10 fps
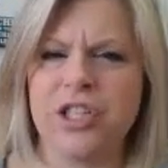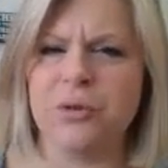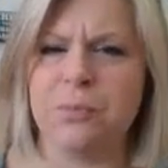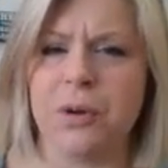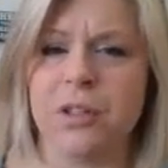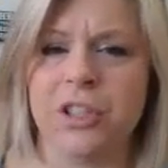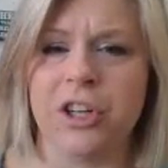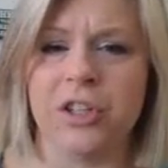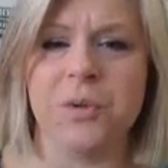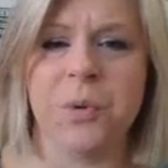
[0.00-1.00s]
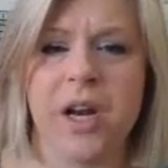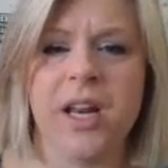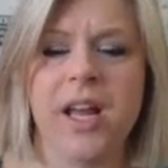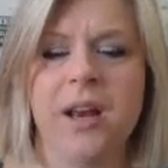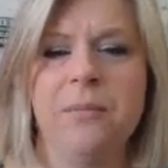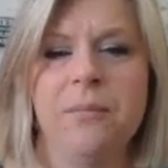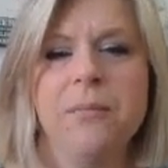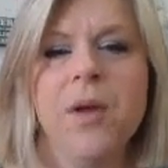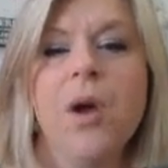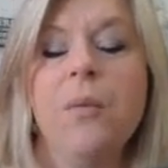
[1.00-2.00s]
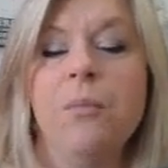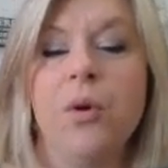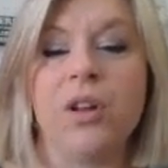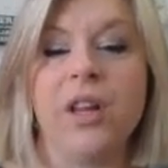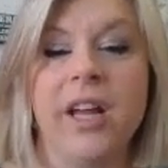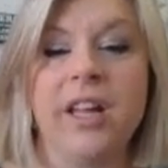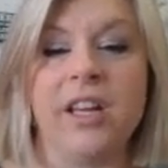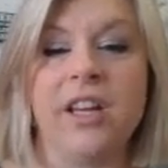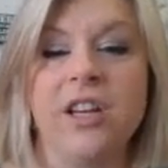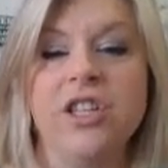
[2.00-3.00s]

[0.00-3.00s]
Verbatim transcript: Did you pull Turtle's braid again? More likely,